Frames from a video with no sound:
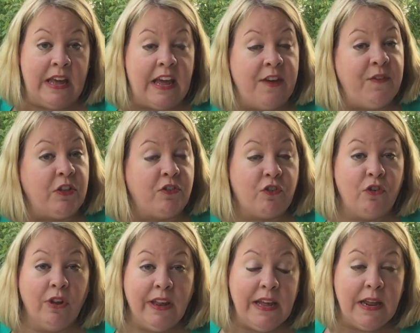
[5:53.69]
If it's
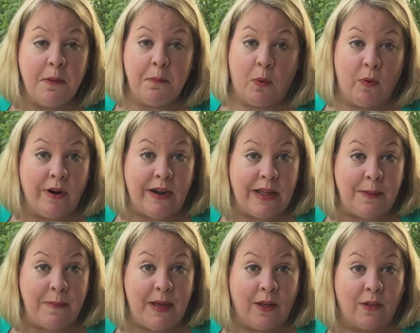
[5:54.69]
truly an important
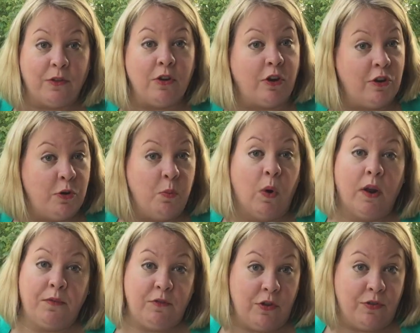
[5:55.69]
email, you can do one
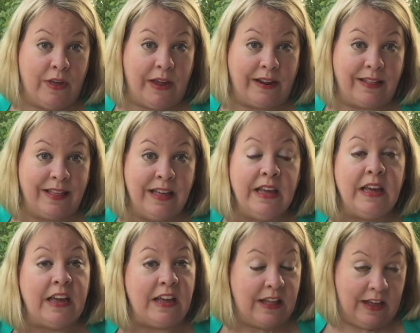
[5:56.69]
of two things.
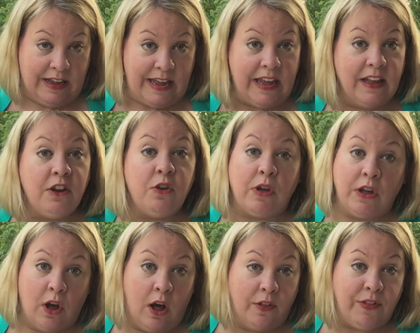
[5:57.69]
Again, you can
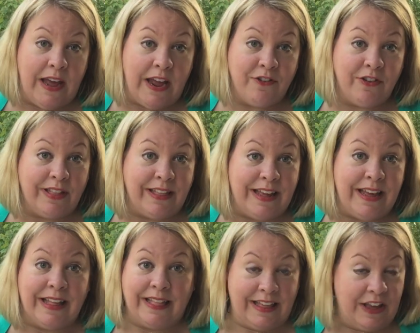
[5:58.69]
call the agency
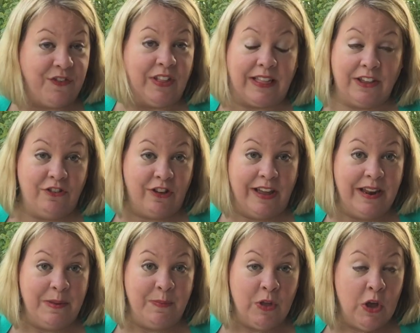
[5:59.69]
and see if it's legit,
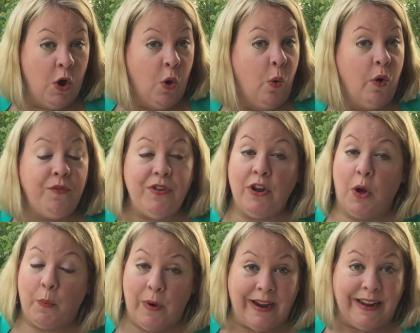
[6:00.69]
or if you
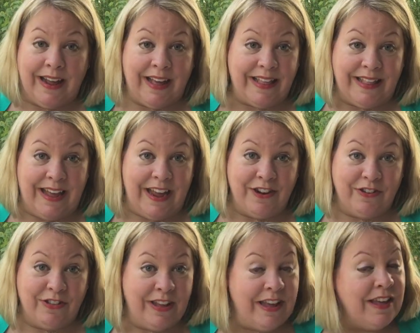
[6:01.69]
don't recognize the
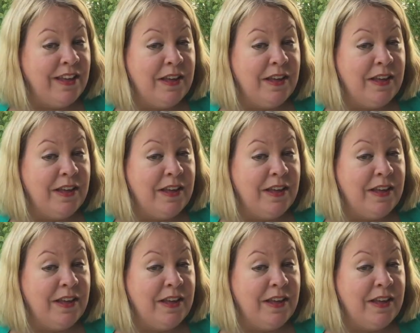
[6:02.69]
agency,